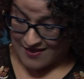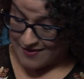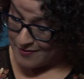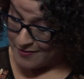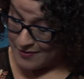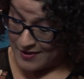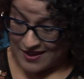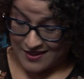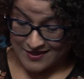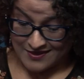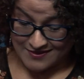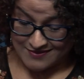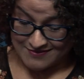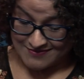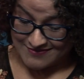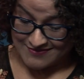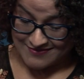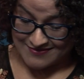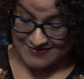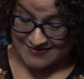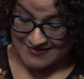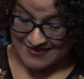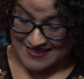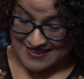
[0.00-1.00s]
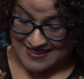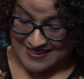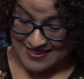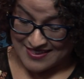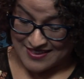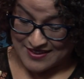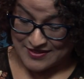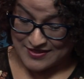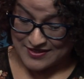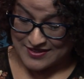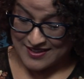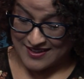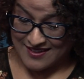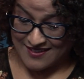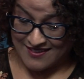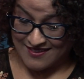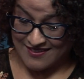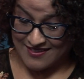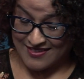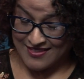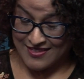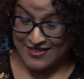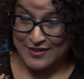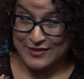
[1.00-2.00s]
Well, those are
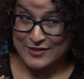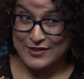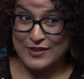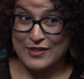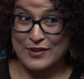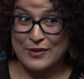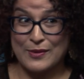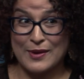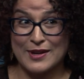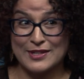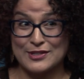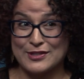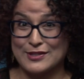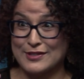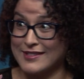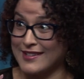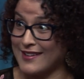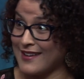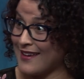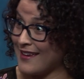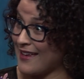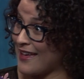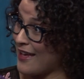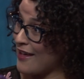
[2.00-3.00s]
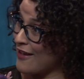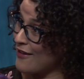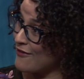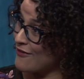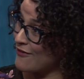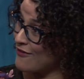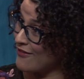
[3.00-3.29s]
the questions that I have.